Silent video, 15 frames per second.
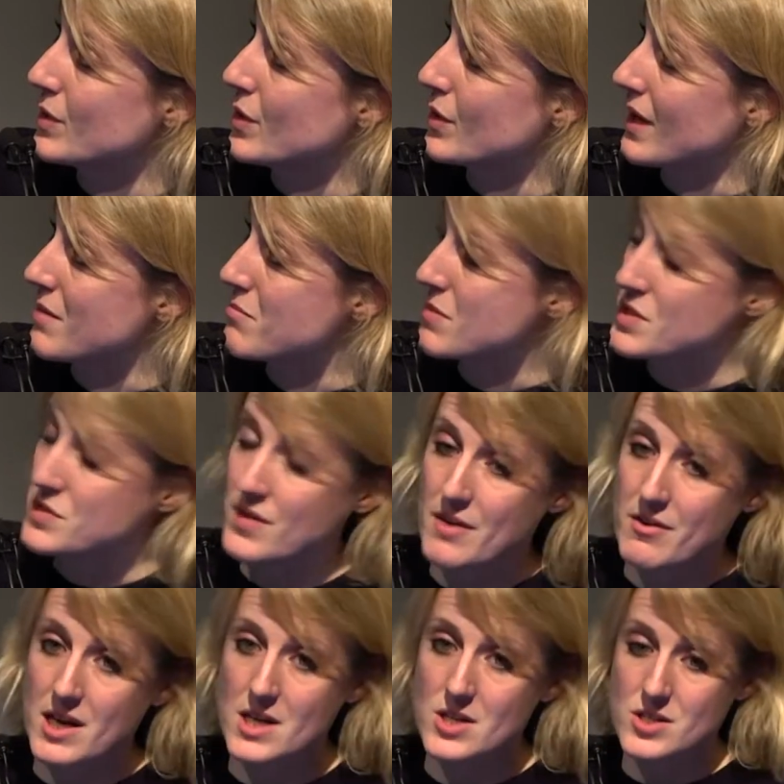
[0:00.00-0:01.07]
not getting much
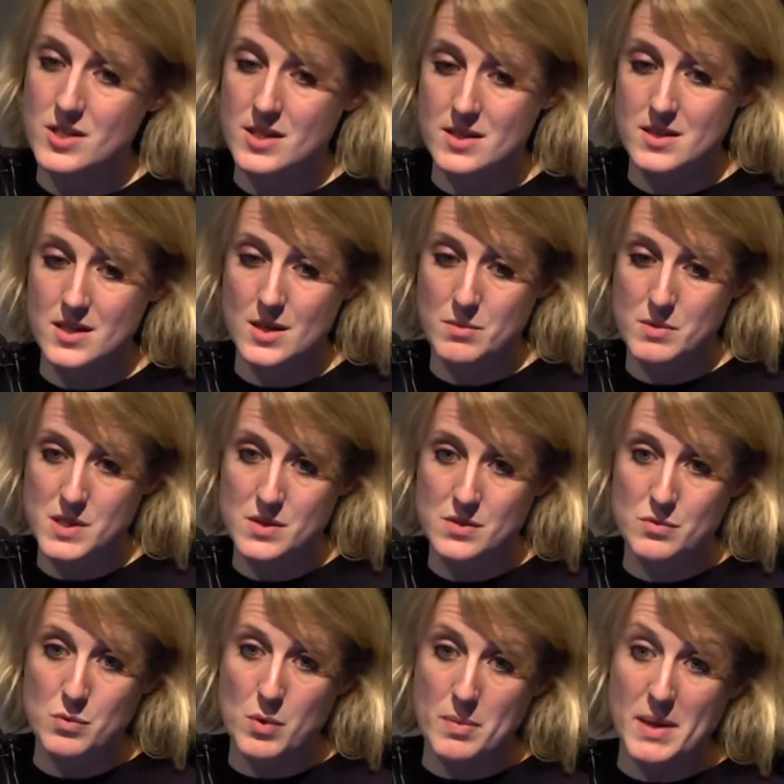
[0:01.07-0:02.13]
variation in terms
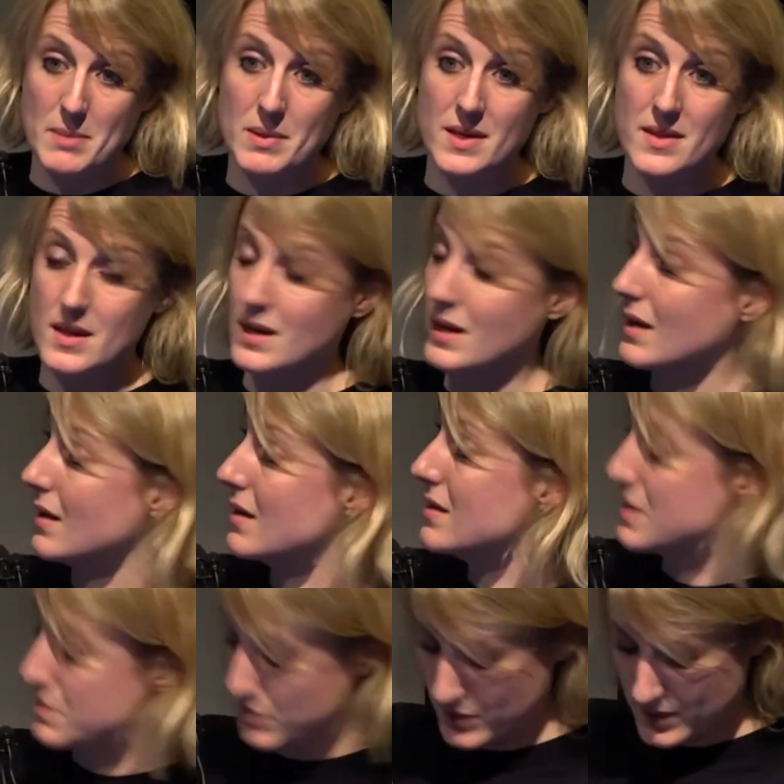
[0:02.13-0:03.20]
of what people are thinking at
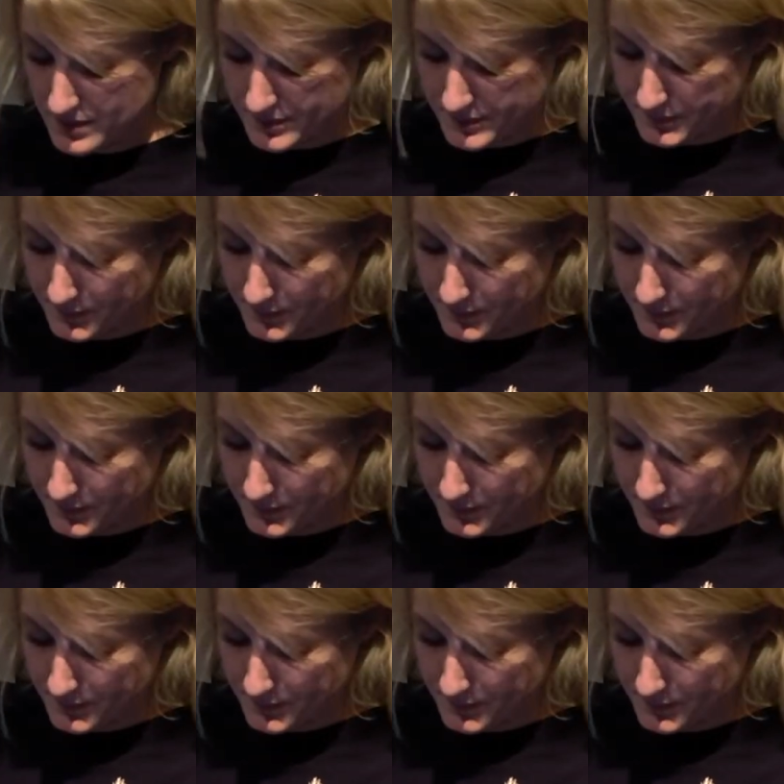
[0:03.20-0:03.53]
this point.